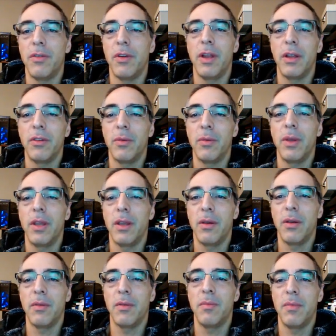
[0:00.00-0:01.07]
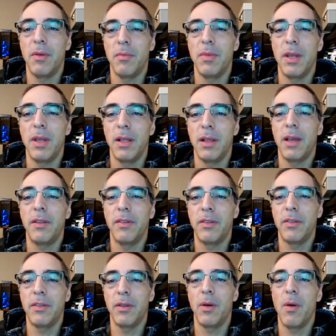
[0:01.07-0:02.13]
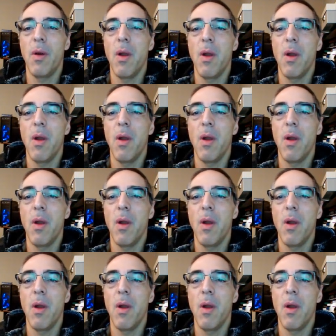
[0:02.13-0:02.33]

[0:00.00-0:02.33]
for next week of being less. So